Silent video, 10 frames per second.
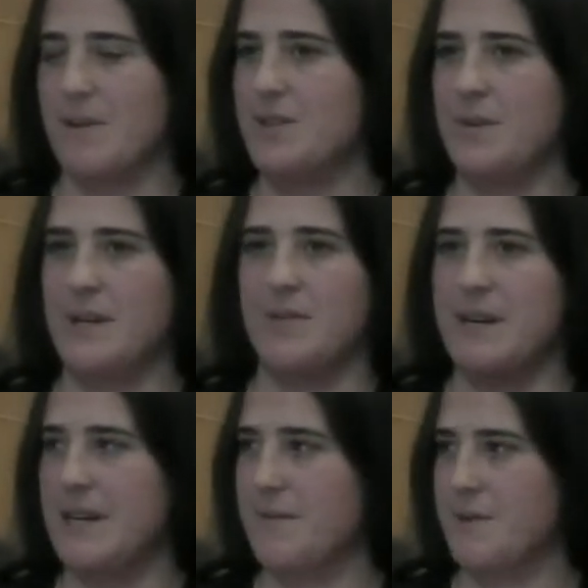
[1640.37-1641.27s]
doing
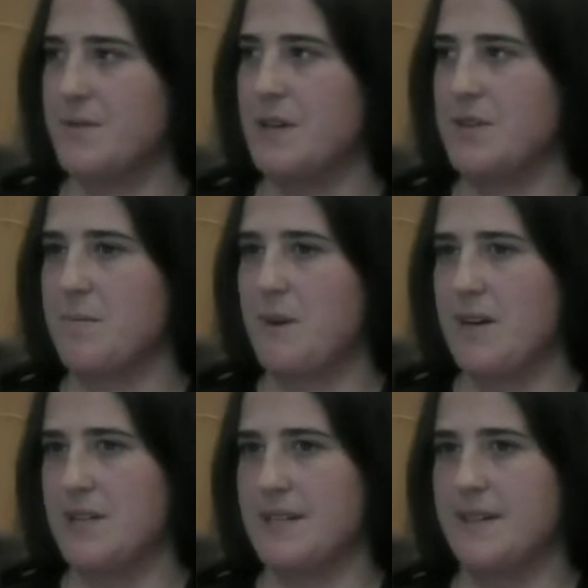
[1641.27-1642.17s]
green infrastructure
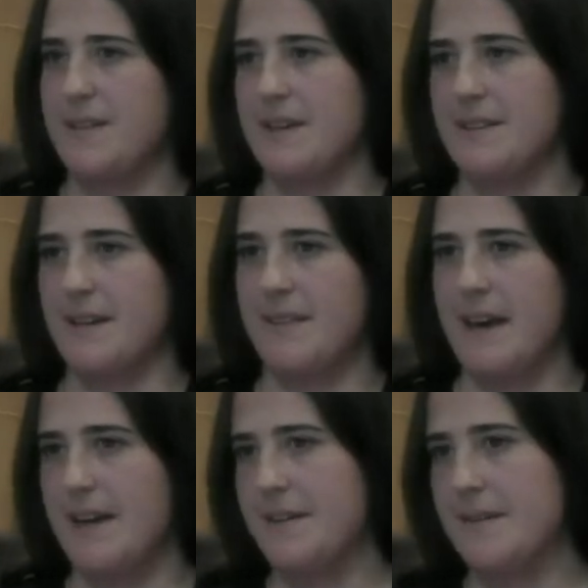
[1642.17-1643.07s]
projects and things like
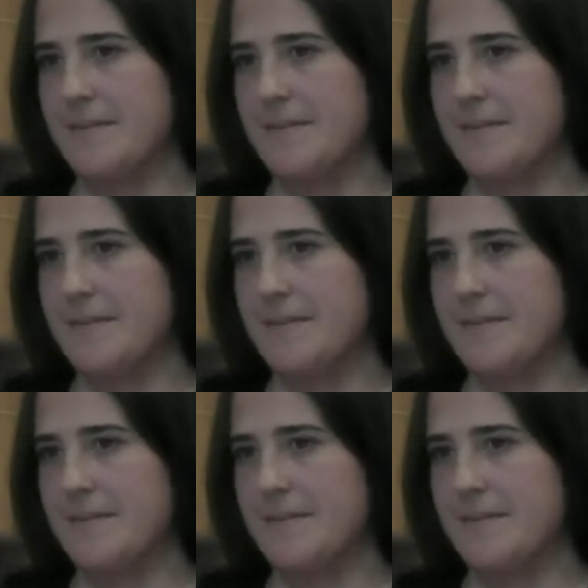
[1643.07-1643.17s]
that.